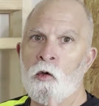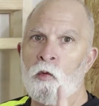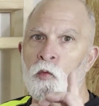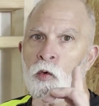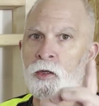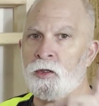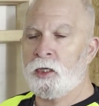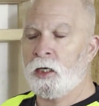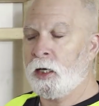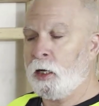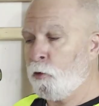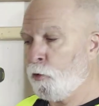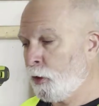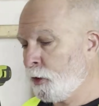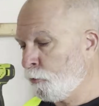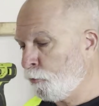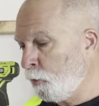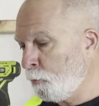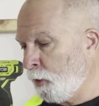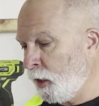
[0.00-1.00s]
One thing I
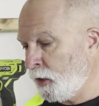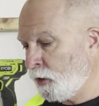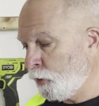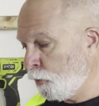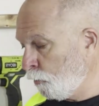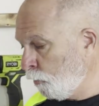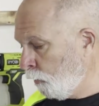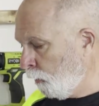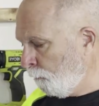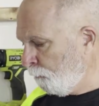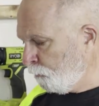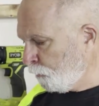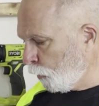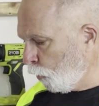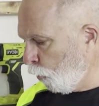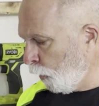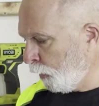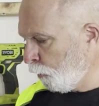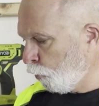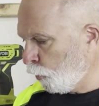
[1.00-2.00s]
want to remind you,
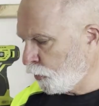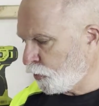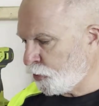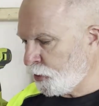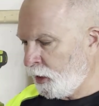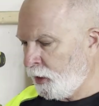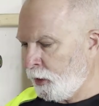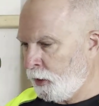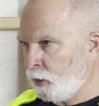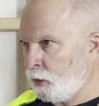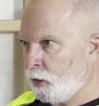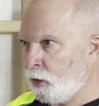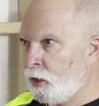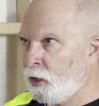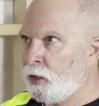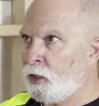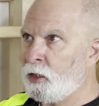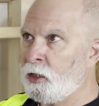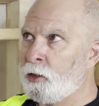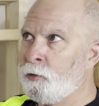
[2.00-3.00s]
when we're setting
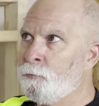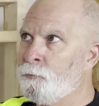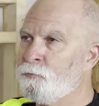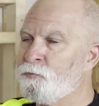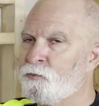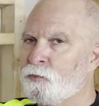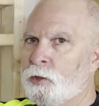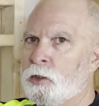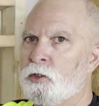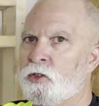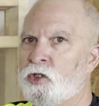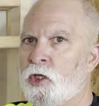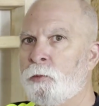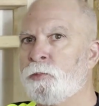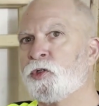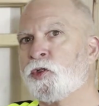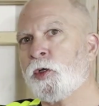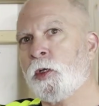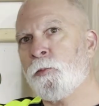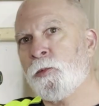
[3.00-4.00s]
any
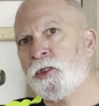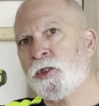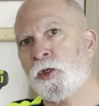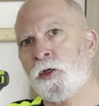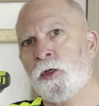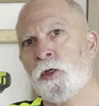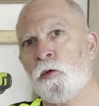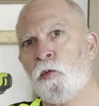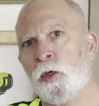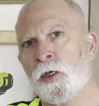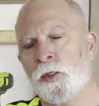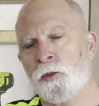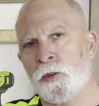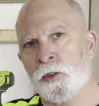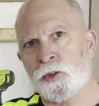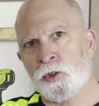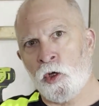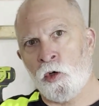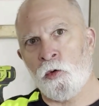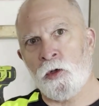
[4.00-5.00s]
substrate material, whether
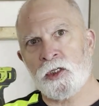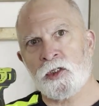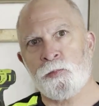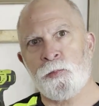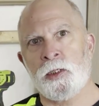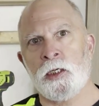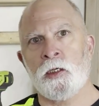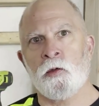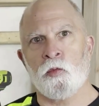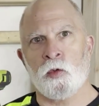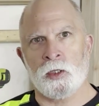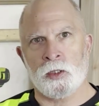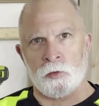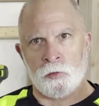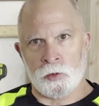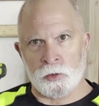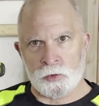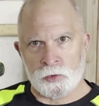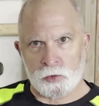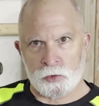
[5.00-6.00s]
it's OSB,
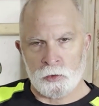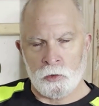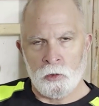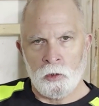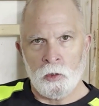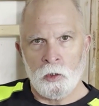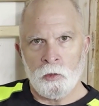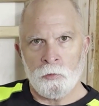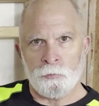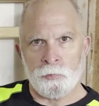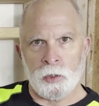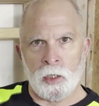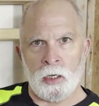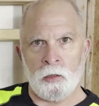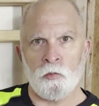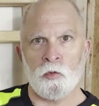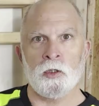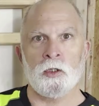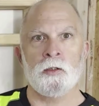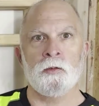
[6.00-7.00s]
whether it's
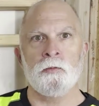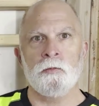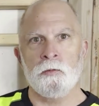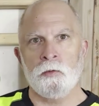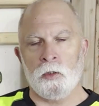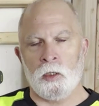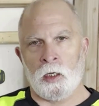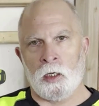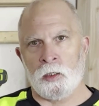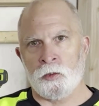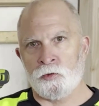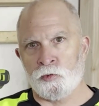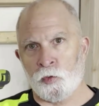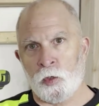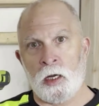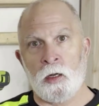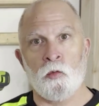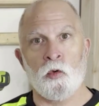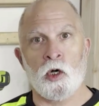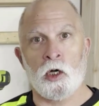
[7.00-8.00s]
plywood,
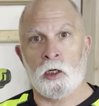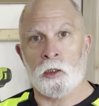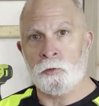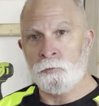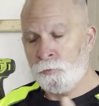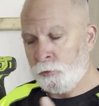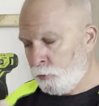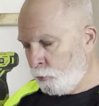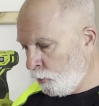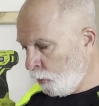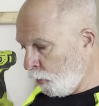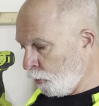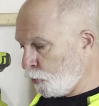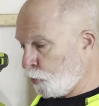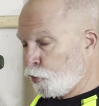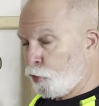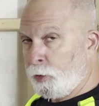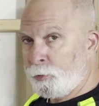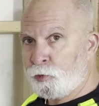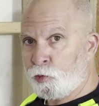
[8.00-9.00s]
drywall, our
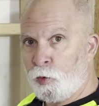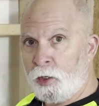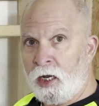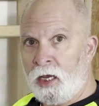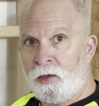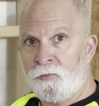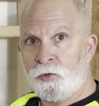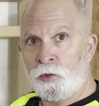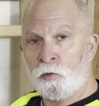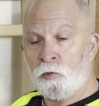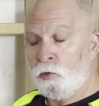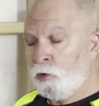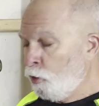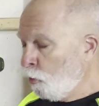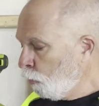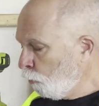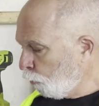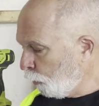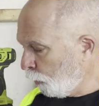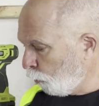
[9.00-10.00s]
strips, what have you,
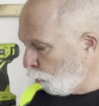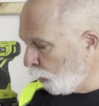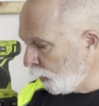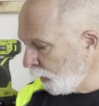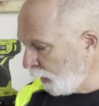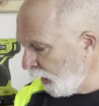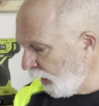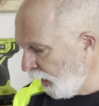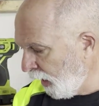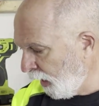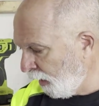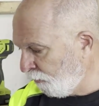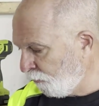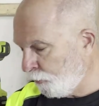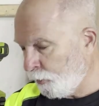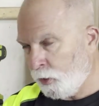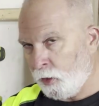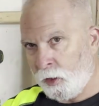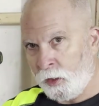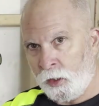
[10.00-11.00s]
we want to have
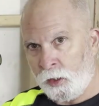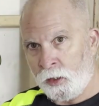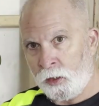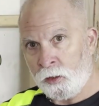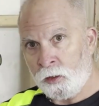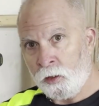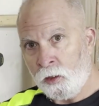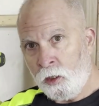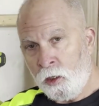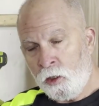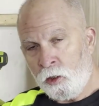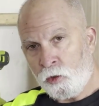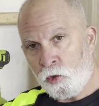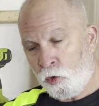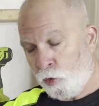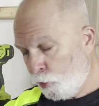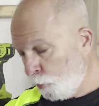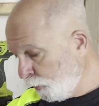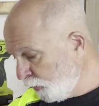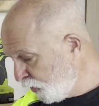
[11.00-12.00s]
a
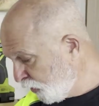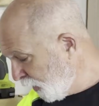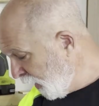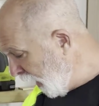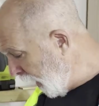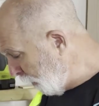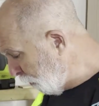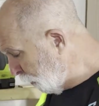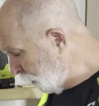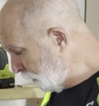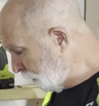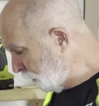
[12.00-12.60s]
1/4 inch gap